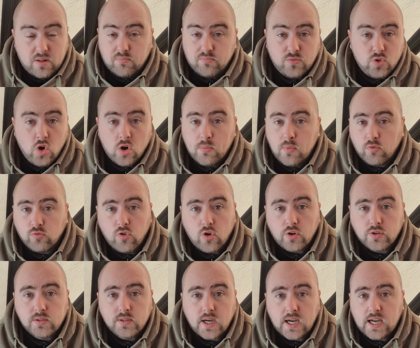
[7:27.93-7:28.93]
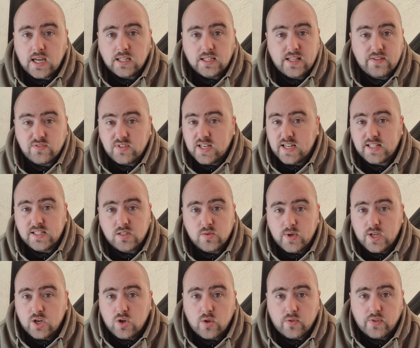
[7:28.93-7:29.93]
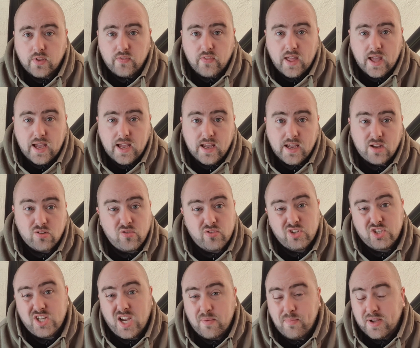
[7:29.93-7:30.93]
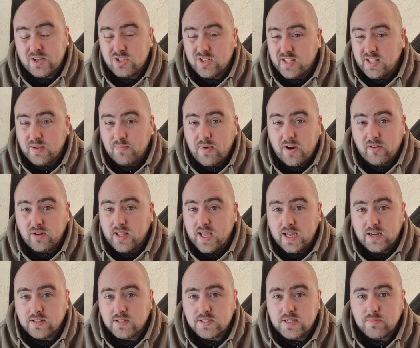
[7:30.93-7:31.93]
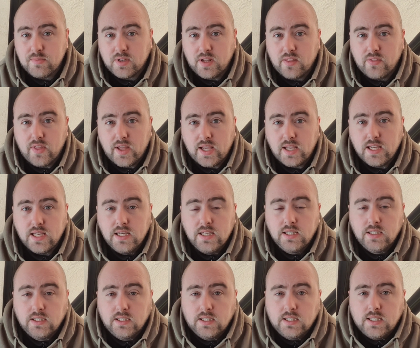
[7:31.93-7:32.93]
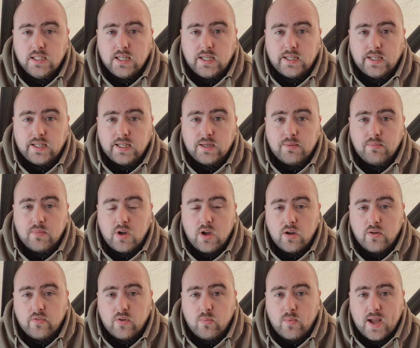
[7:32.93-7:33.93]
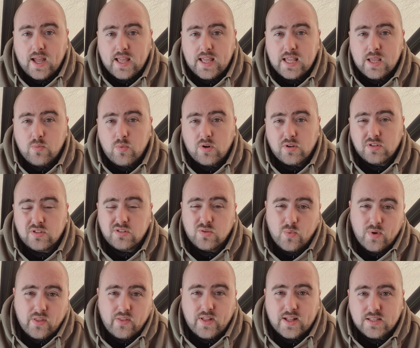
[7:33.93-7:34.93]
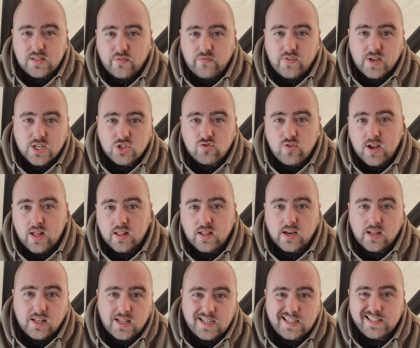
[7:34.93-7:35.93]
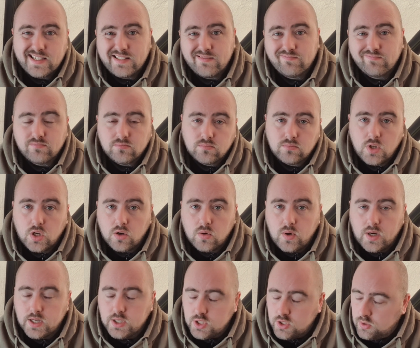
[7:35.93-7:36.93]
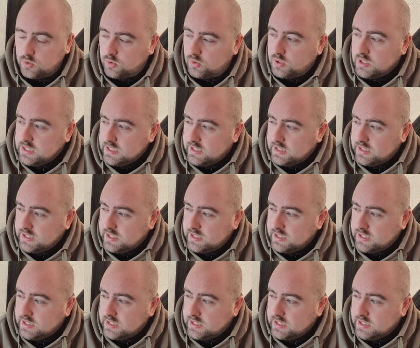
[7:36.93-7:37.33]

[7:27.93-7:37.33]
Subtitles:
normal run, lifted into it, nothing there. Another chap actually apparently had a similar thing over where he was, so whether that's a fish trailing a line, not quite sure.